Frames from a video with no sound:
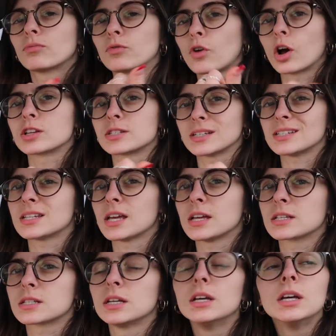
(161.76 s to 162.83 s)
frosting
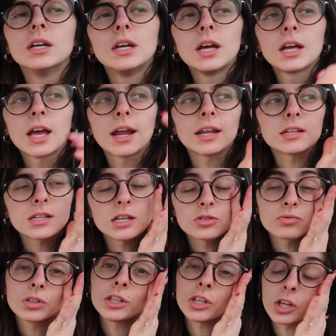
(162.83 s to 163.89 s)
taste. And it
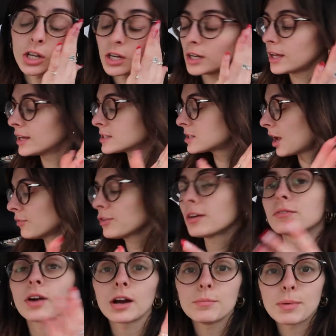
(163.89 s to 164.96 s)
tastes really good. It's definitely
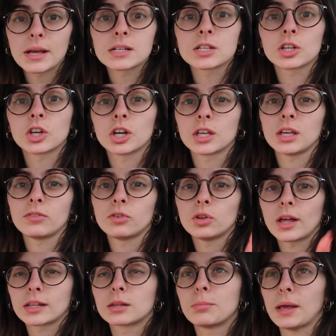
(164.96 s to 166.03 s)
a very basic cookie if you
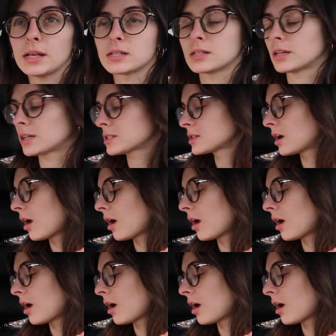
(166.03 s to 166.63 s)
like the basics.